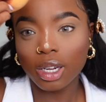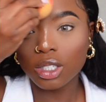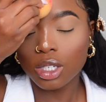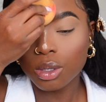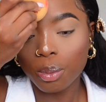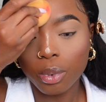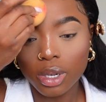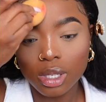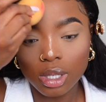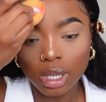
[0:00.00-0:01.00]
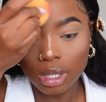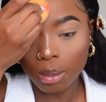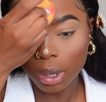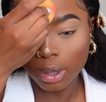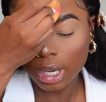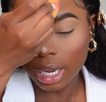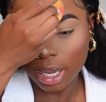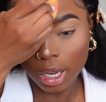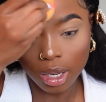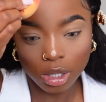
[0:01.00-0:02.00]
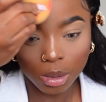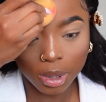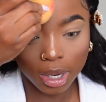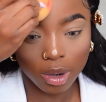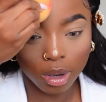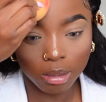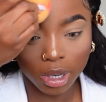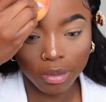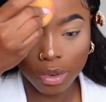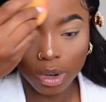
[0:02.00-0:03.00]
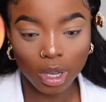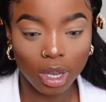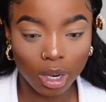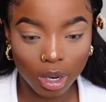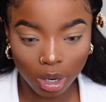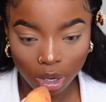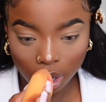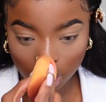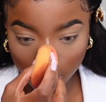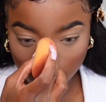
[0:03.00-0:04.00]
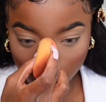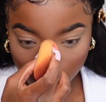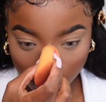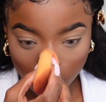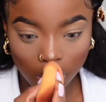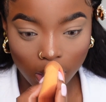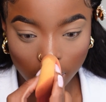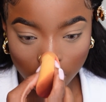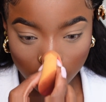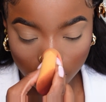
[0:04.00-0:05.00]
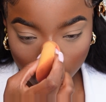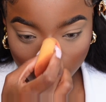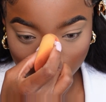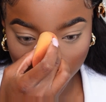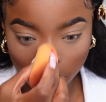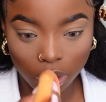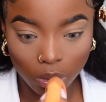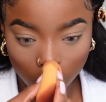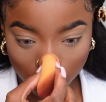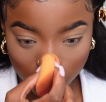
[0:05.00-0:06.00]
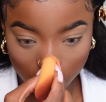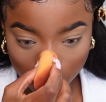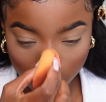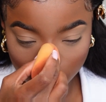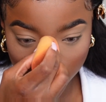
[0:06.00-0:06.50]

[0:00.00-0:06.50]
just press the setting powder in, really on my forehead and on my nose.